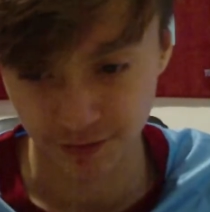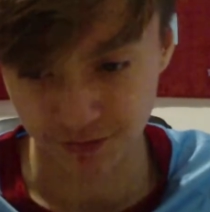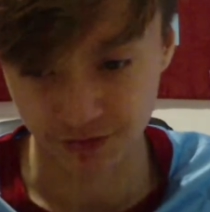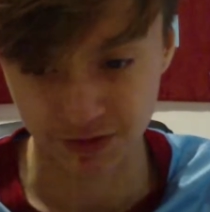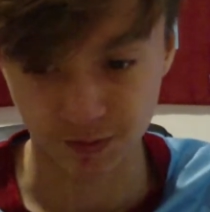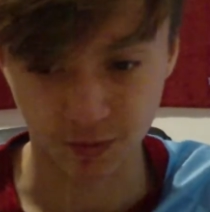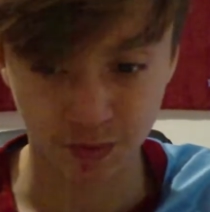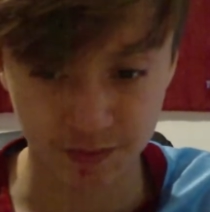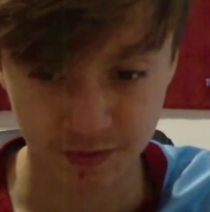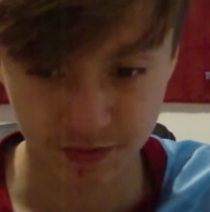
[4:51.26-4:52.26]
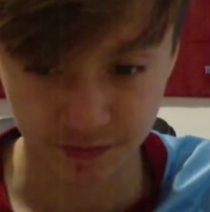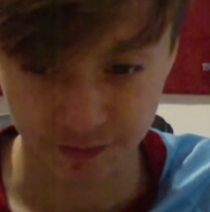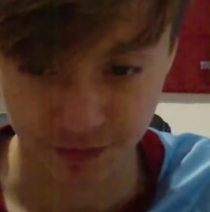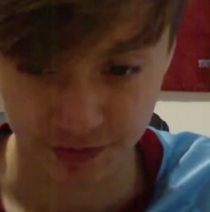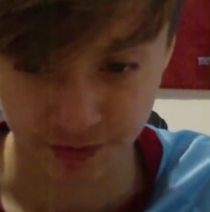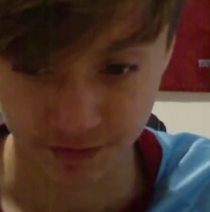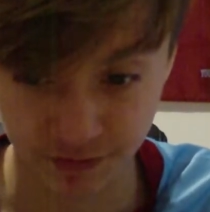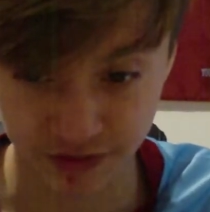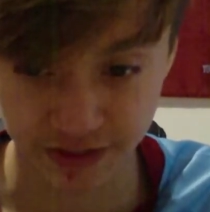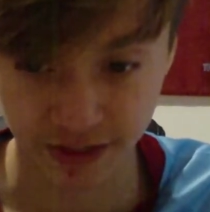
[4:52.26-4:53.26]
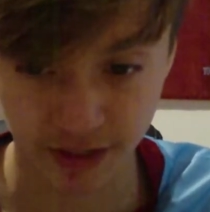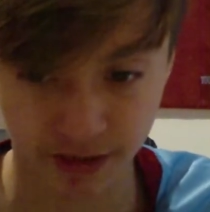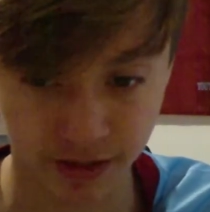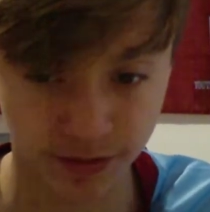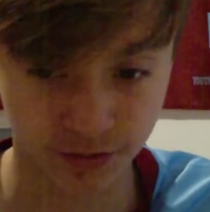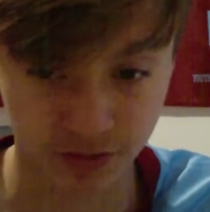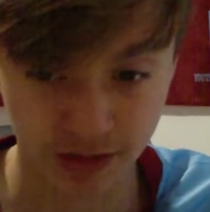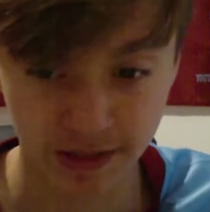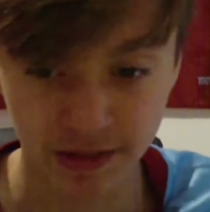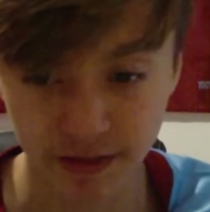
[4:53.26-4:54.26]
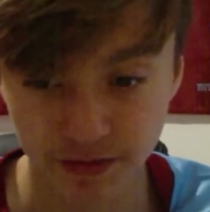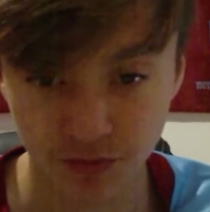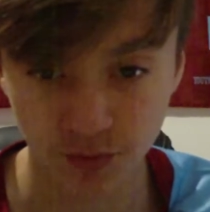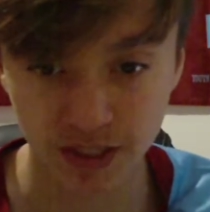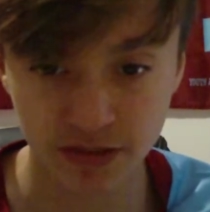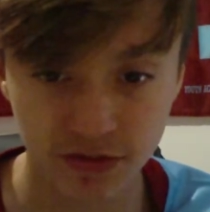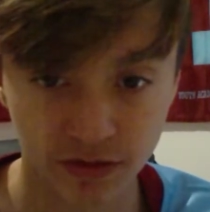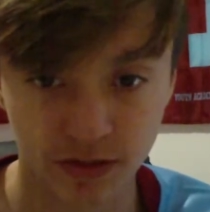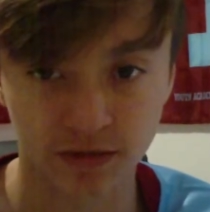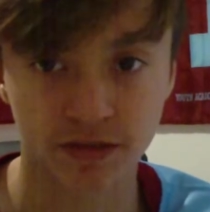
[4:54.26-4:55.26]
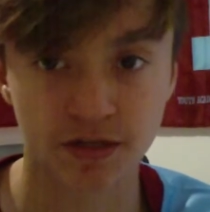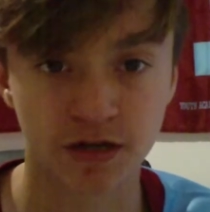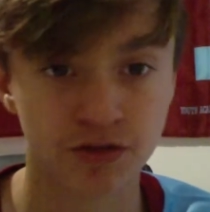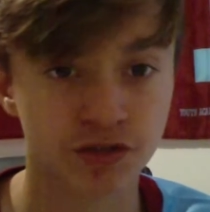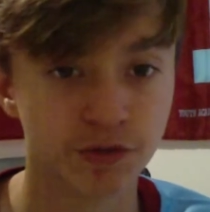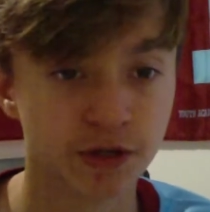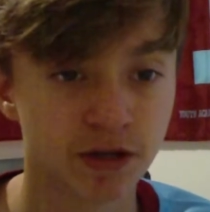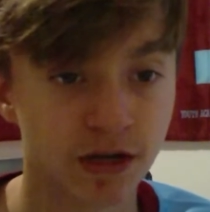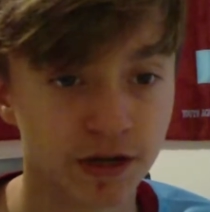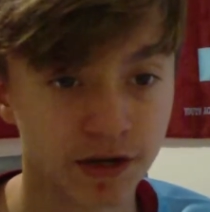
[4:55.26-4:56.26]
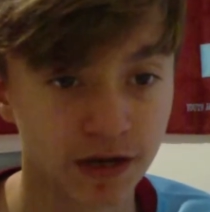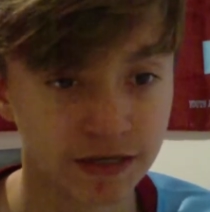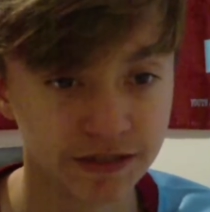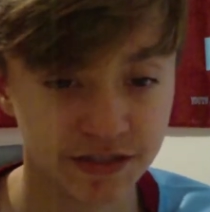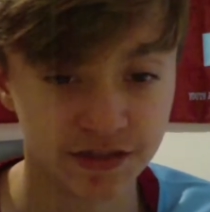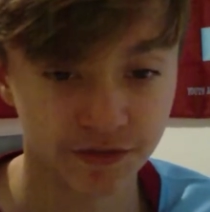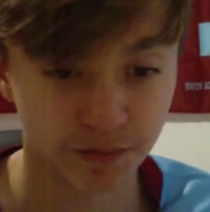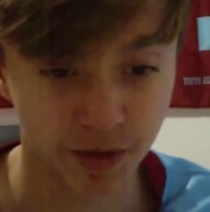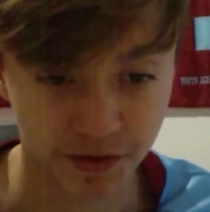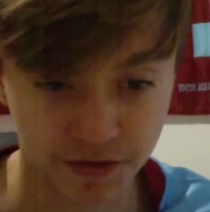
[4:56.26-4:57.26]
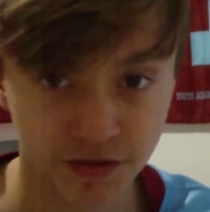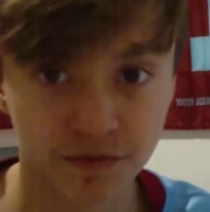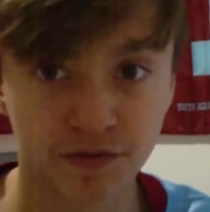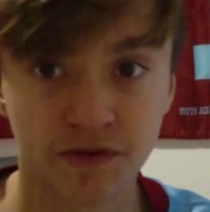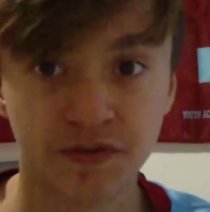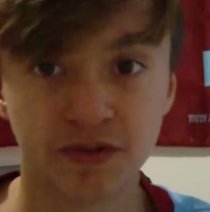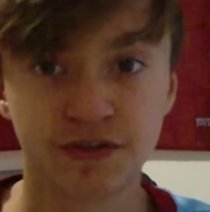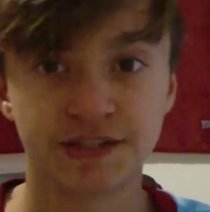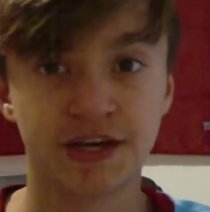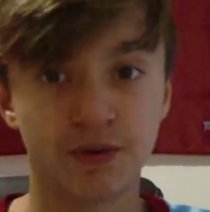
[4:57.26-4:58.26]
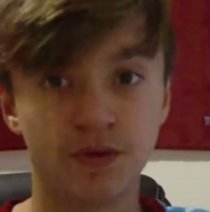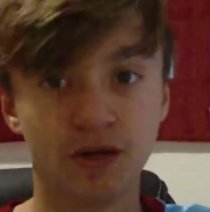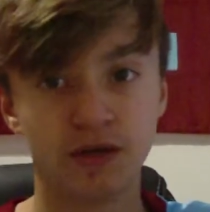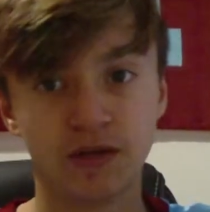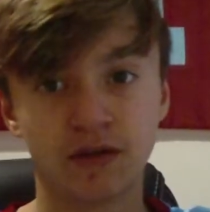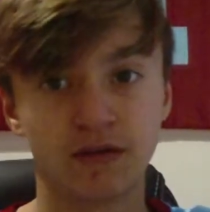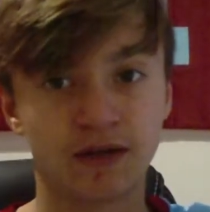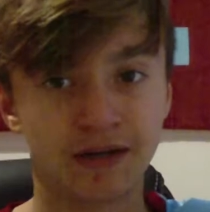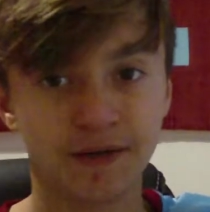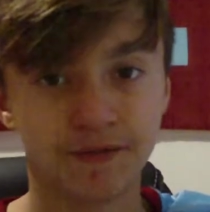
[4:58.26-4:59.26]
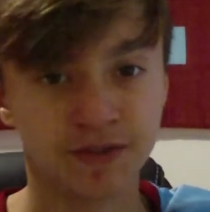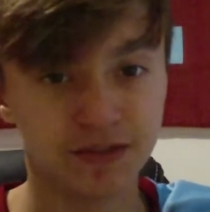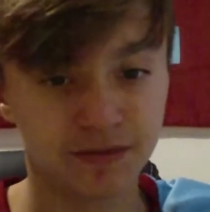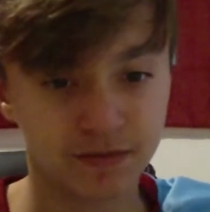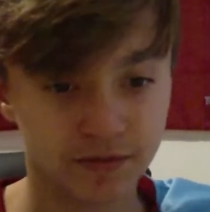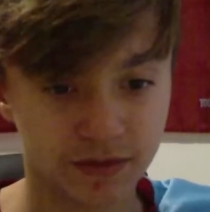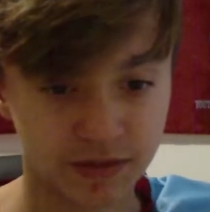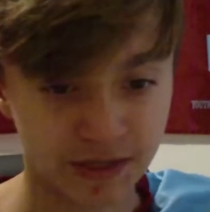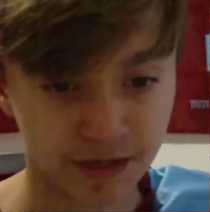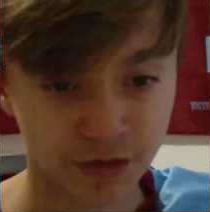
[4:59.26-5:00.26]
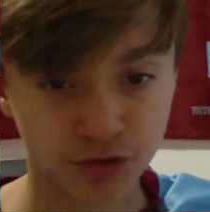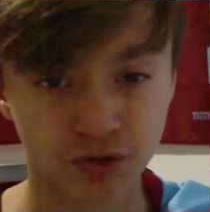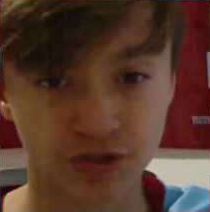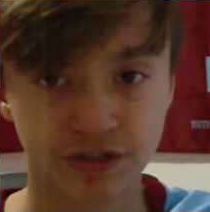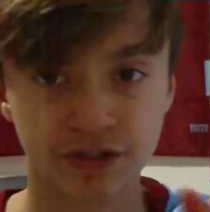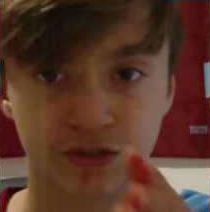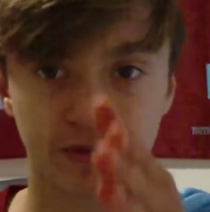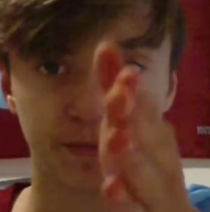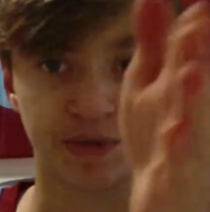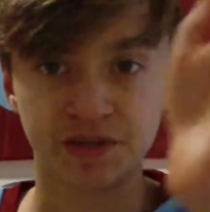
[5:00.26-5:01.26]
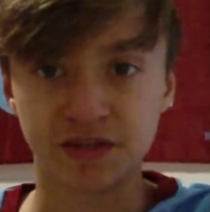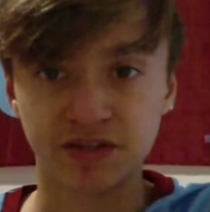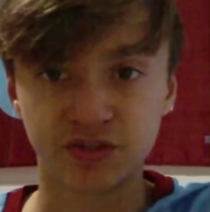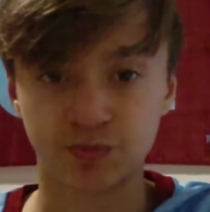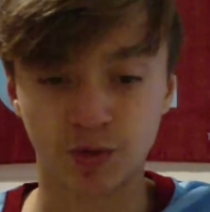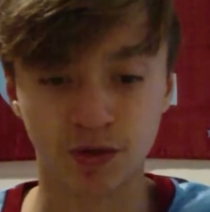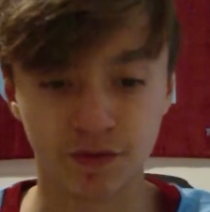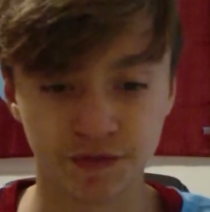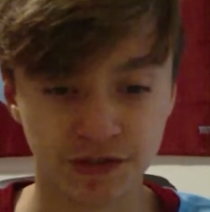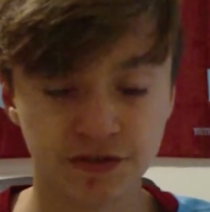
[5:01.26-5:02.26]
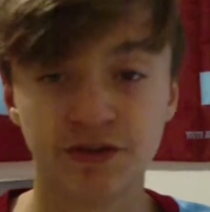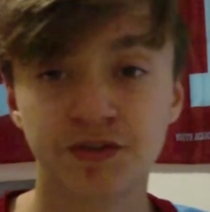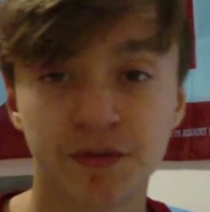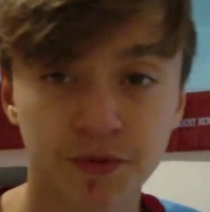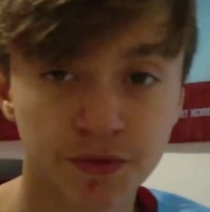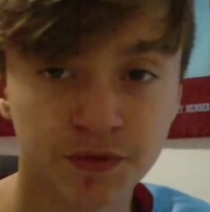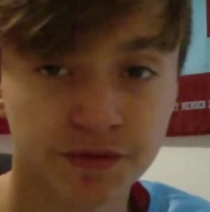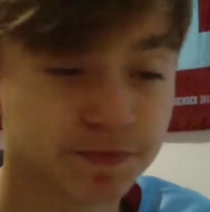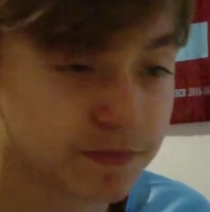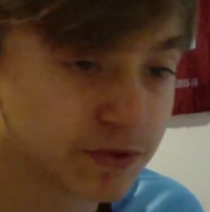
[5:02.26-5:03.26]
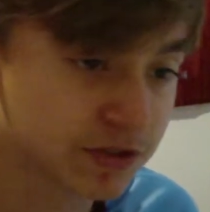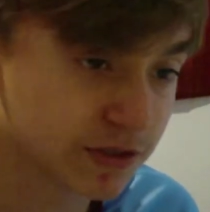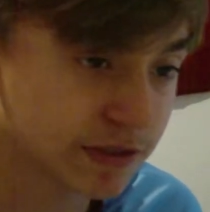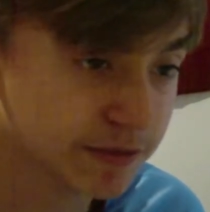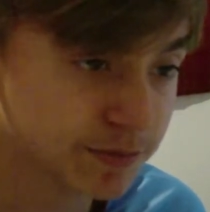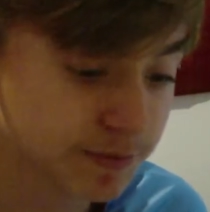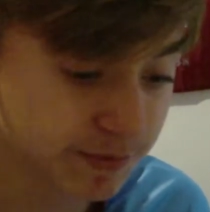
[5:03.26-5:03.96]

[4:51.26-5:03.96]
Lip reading: Creswell whipped in a free kick. It got cleared. Winks got like a touch to it, and then Lanzini from like 35 yards out, like I think he hit across it, so it basically swerved into the top corner. And it was